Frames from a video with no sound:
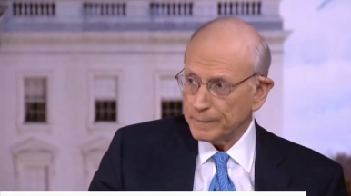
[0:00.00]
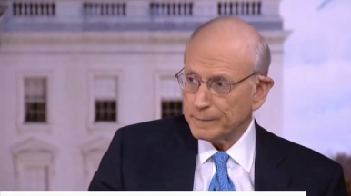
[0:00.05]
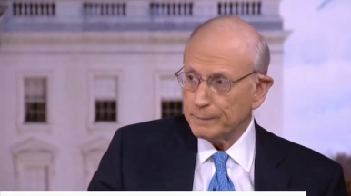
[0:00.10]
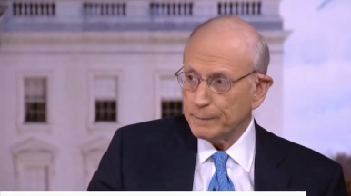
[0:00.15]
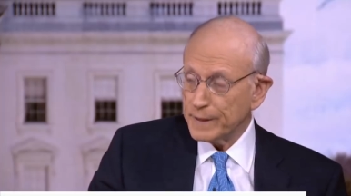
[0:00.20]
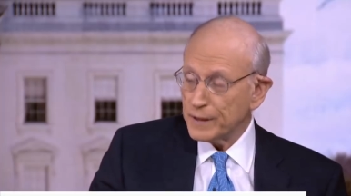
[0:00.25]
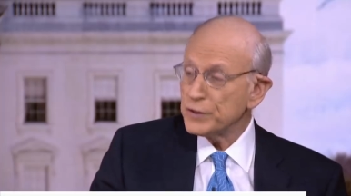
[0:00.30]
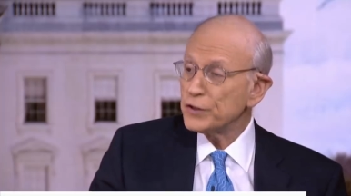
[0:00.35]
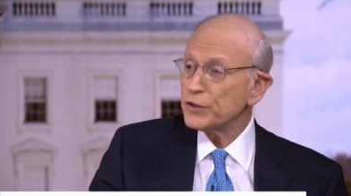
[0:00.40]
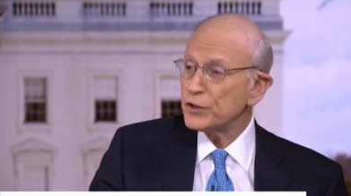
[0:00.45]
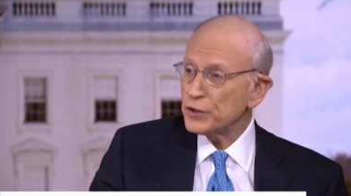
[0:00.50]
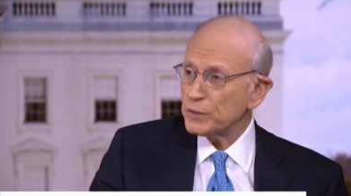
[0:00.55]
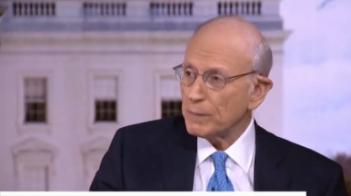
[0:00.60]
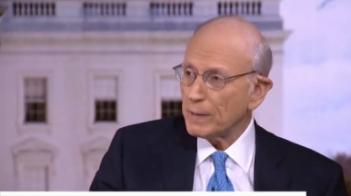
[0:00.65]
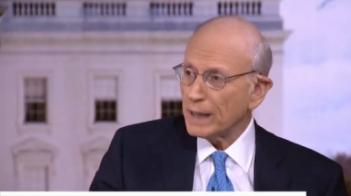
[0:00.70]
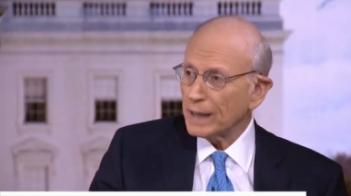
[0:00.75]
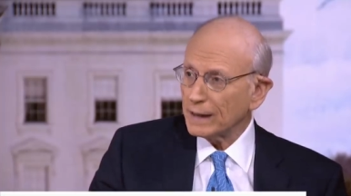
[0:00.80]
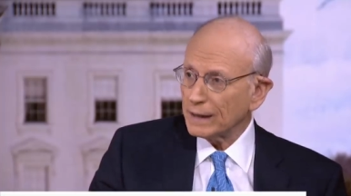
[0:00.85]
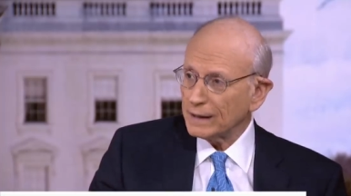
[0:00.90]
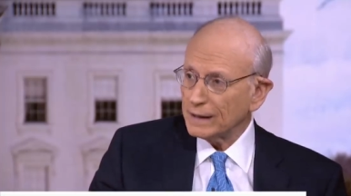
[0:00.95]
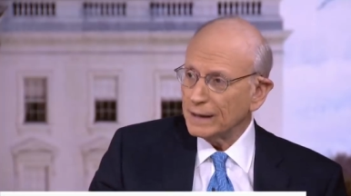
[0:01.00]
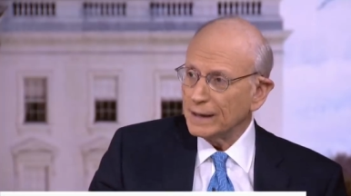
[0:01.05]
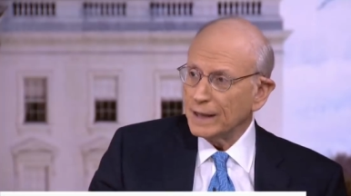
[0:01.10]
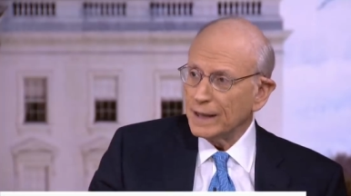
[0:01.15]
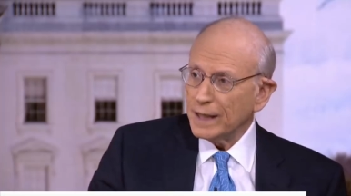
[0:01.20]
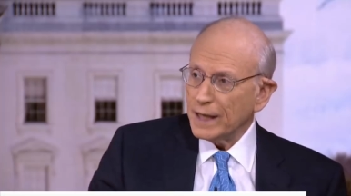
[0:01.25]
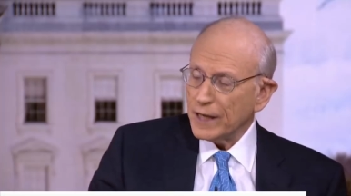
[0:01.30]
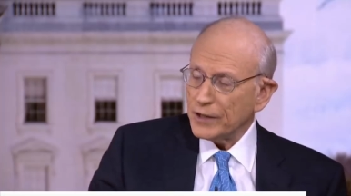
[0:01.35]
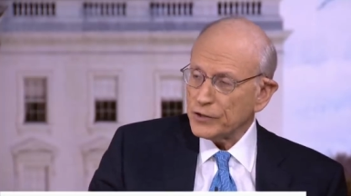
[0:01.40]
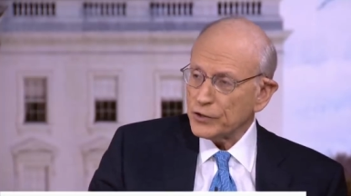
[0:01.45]
business model.
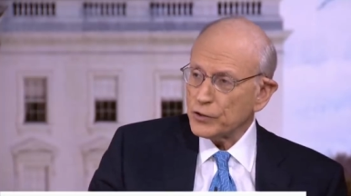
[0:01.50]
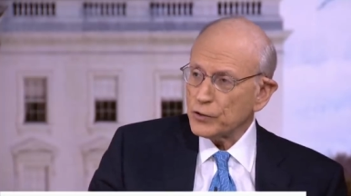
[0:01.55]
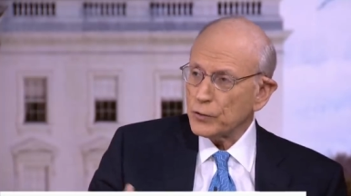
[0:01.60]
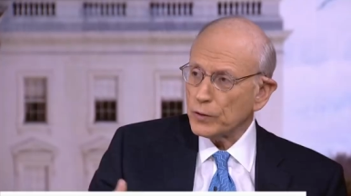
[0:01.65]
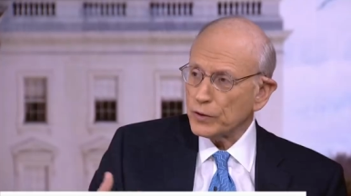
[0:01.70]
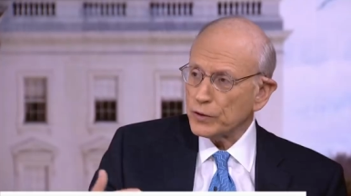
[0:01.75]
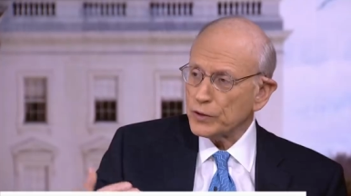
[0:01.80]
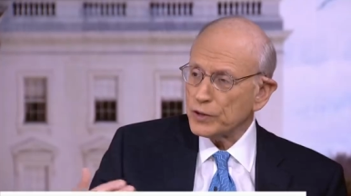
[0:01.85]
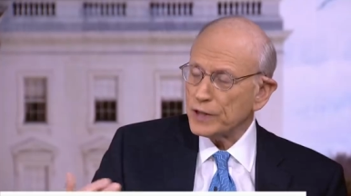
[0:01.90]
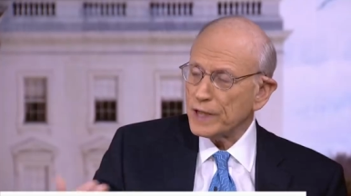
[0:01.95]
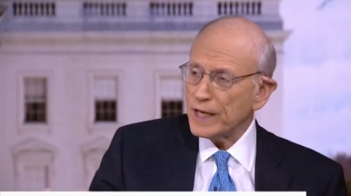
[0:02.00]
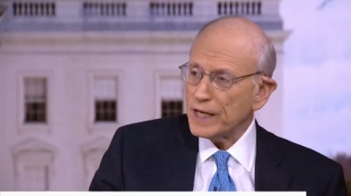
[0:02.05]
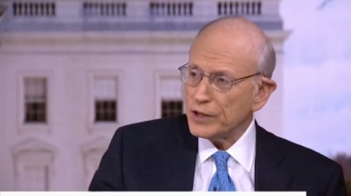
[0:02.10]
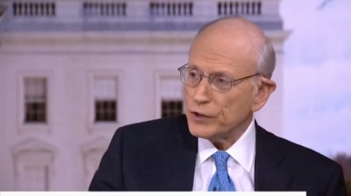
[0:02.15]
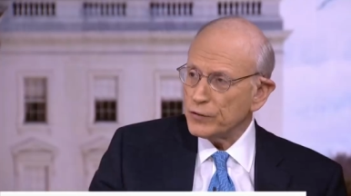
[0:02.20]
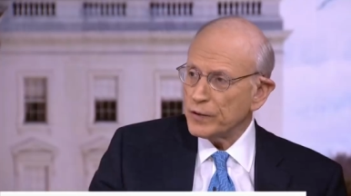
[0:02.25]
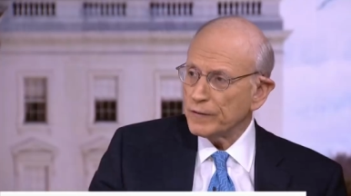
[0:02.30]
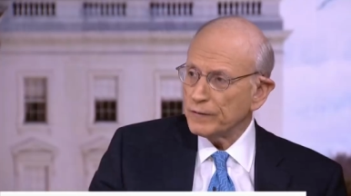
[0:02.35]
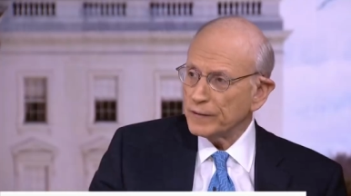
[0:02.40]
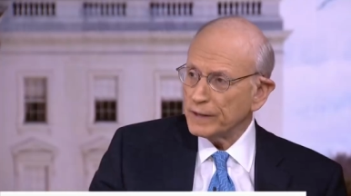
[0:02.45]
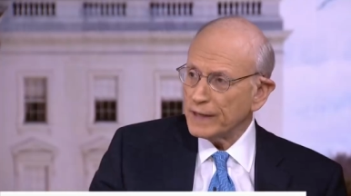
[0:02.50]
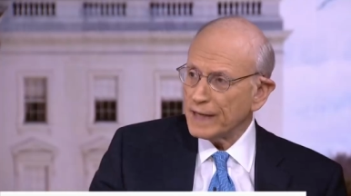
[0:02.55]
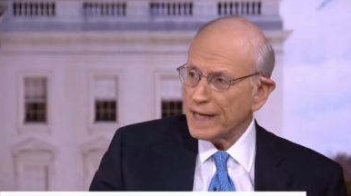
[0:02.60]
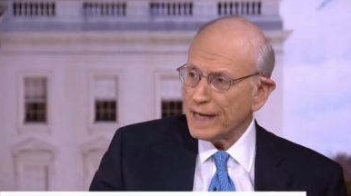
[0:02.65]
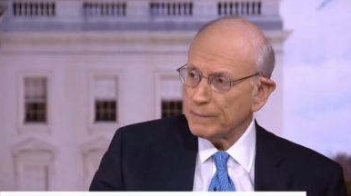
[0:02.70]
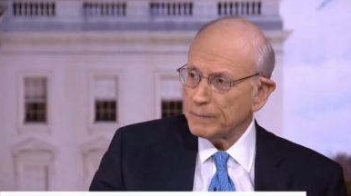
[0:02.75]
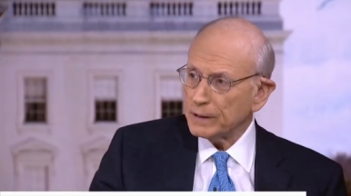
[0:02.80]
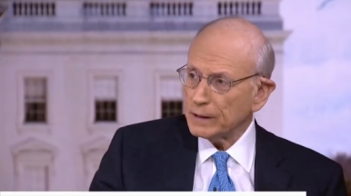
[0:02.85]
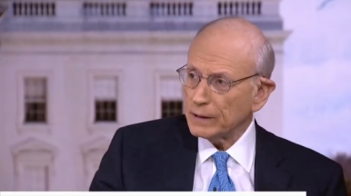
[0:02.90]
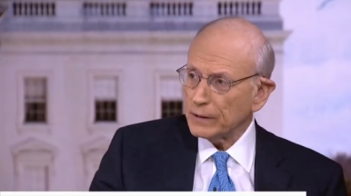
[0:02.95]
It's a sort of state-driven
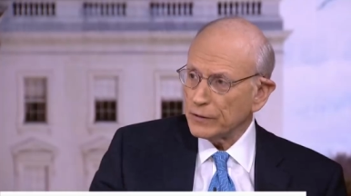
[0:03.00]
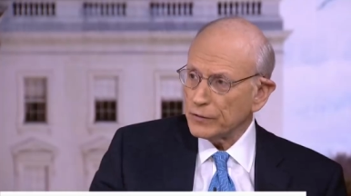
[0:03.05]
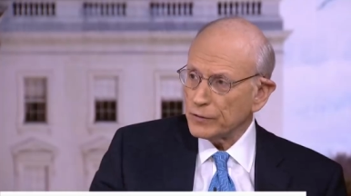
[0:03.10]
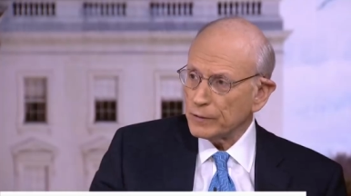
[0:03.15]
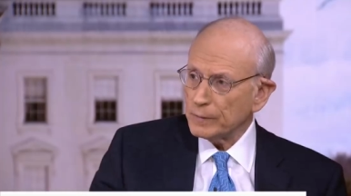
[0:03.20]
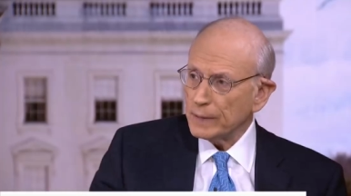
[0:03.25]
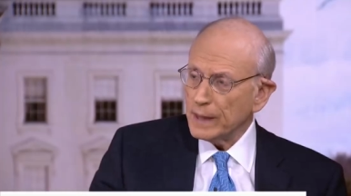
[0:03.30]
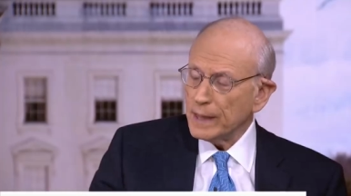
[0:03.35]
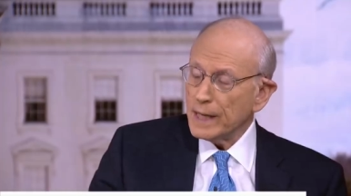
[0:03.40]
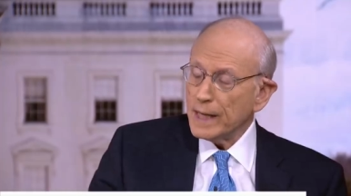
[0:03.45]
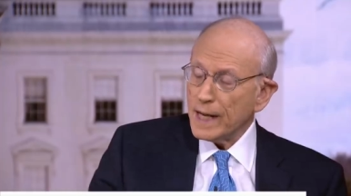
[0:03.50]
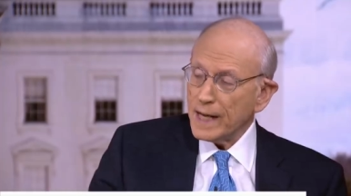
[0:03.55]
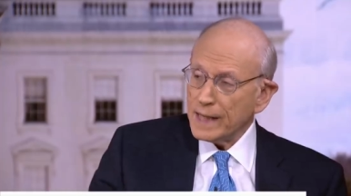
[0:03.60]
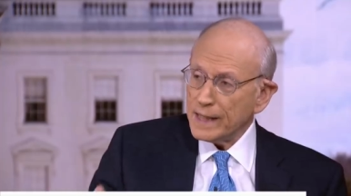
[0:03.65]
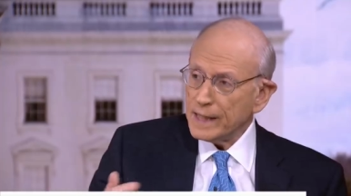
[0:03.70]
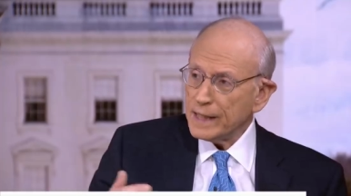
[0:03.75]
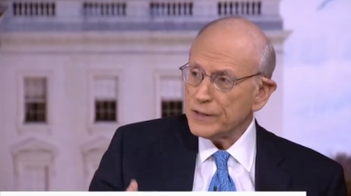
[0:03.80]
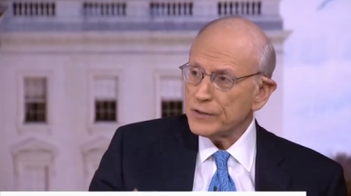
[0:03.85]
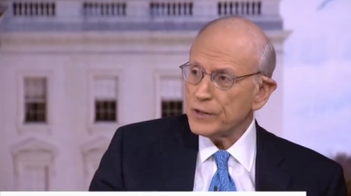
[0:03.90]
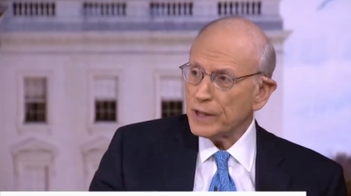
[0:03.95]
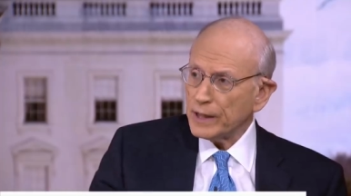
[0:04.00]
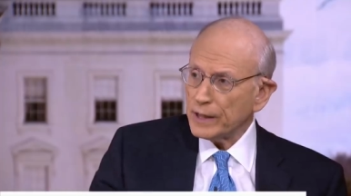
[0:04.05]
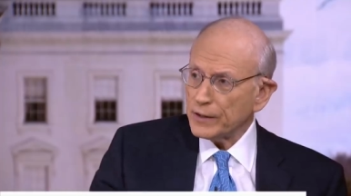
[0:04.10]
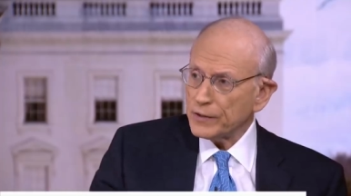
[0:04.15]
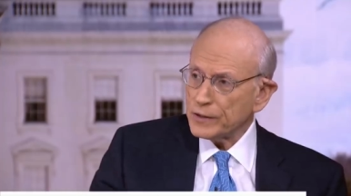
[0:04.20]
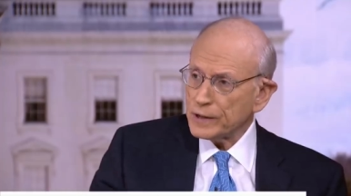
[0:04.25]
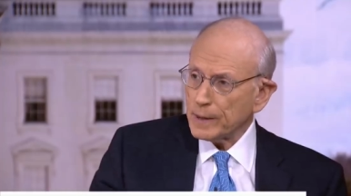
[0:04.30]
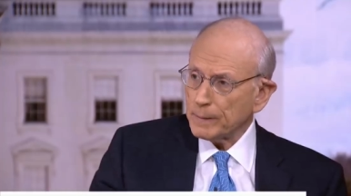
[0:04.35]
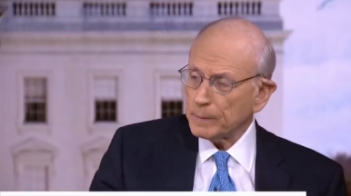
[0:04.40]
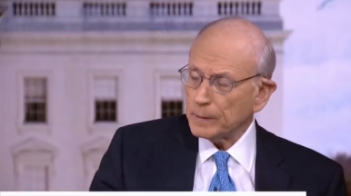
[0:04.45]
capitalism, and it is
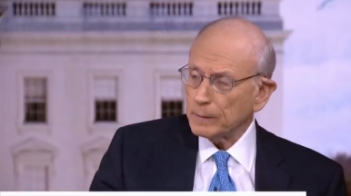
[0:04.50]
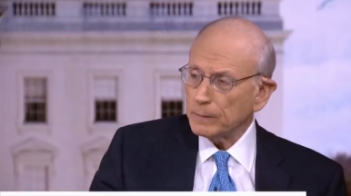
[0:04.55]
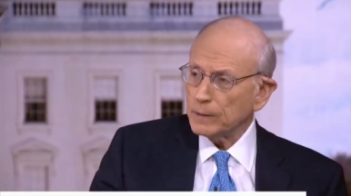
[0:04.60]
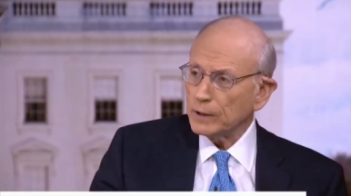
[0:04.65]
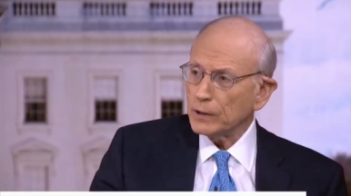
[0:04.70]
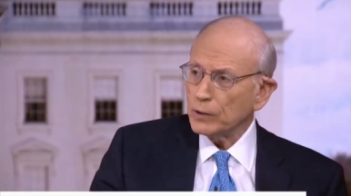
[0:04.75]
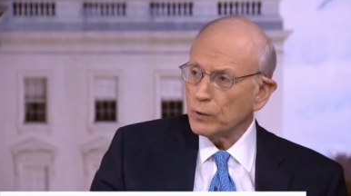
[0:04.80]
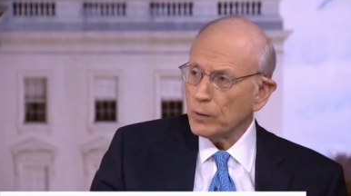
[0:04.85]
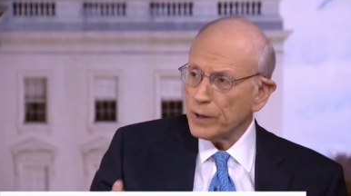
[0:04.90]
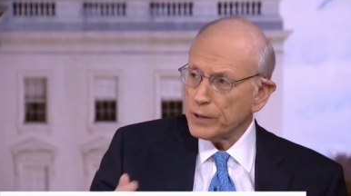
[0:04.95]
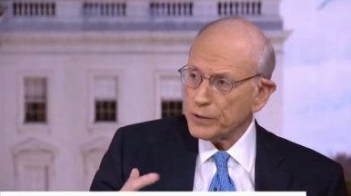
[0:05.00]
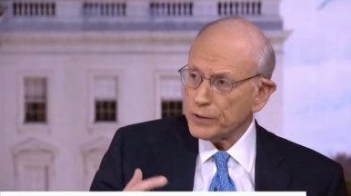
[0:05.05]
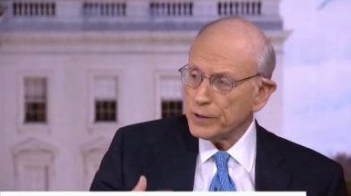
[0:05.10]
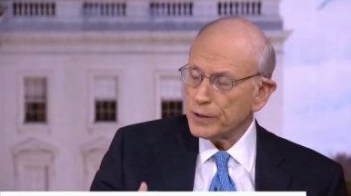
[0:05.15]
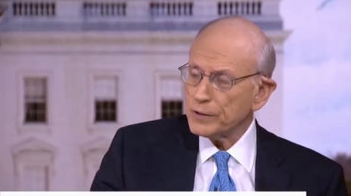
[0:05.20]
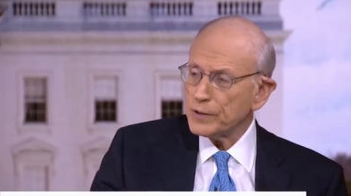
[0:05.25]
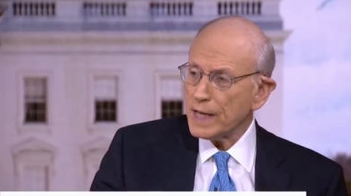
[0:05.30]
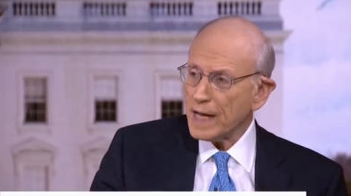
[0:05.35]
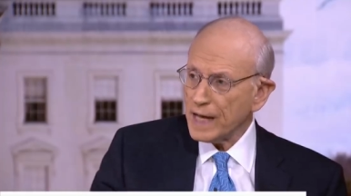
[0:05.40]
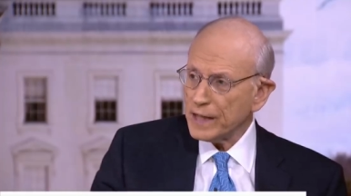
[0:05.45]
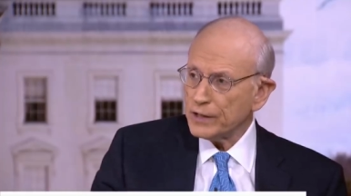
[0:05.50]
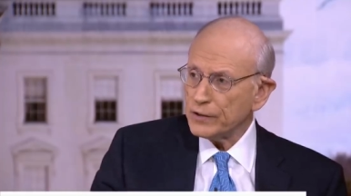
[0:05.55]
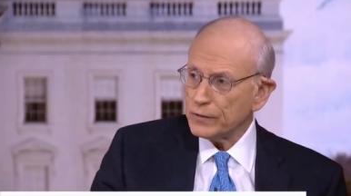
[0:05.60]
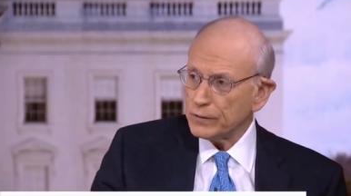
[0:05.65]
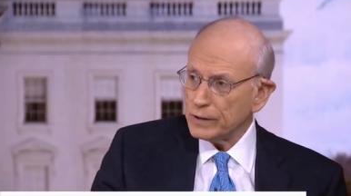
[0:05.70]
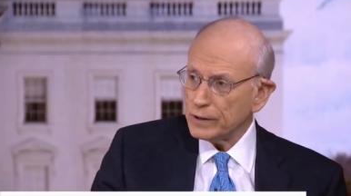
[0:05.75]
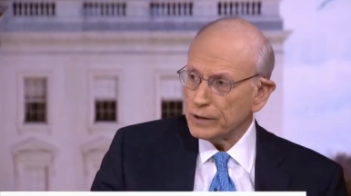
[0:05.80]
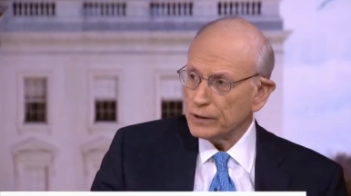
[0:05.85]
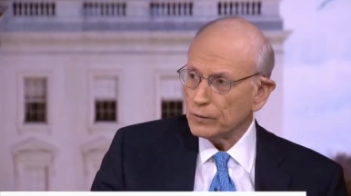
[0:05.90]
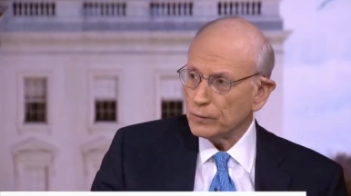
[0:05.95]
unacceptable. The question is, how do you
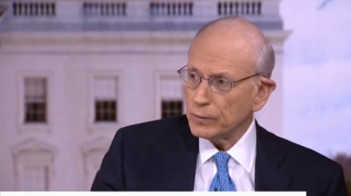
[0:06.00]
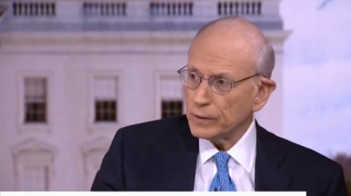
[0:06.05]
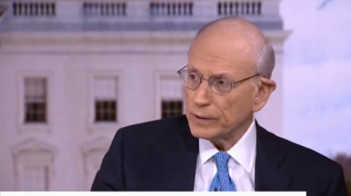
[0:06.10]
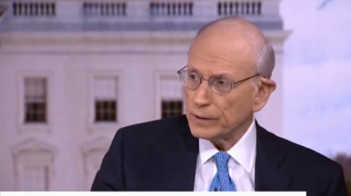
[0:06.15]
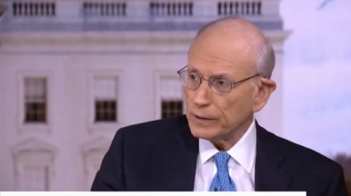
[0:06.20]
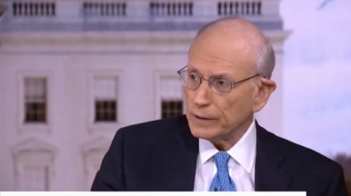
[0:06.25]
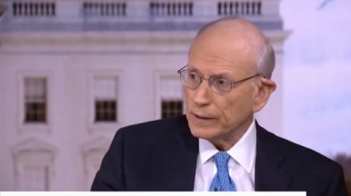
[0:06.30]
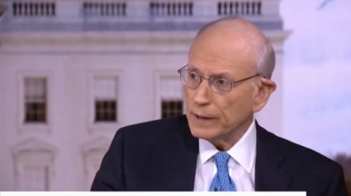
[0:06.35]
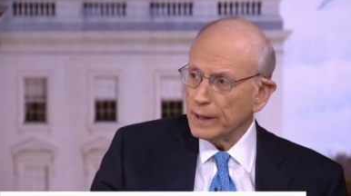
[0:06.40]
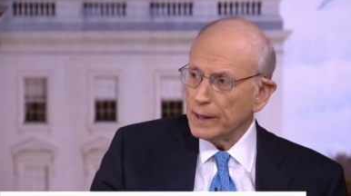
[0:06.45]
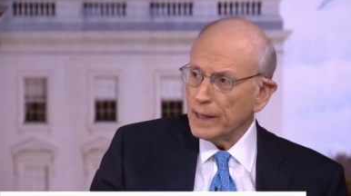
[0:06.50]
deal with it?